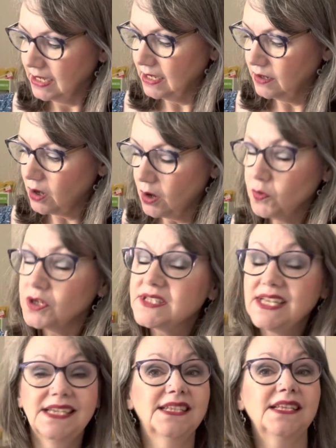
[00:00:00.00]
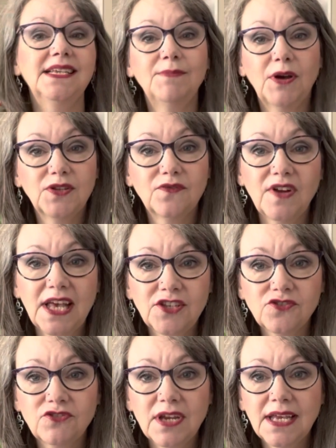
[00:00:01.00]
I wouldn't say it's the most
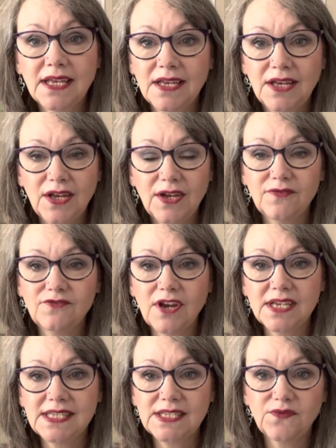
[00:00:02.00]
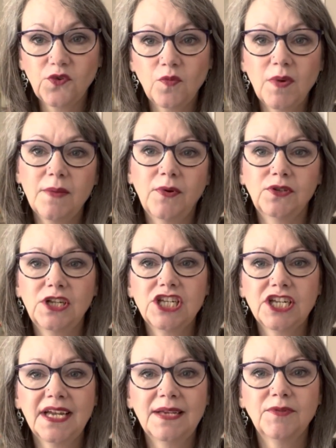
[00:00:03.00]
flattering of dresses for my body
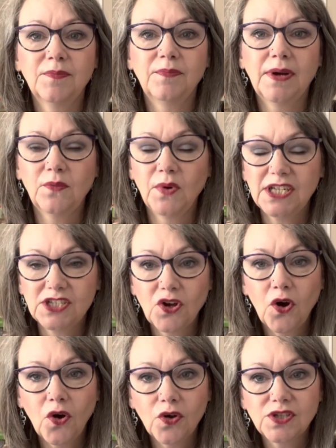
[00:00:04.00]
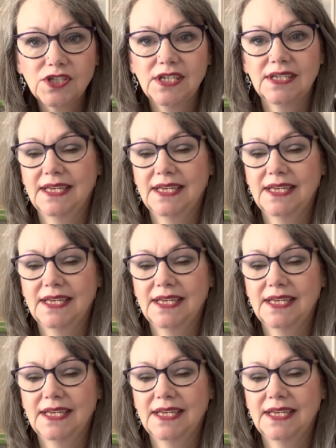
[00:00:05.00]
shape, but when it's hot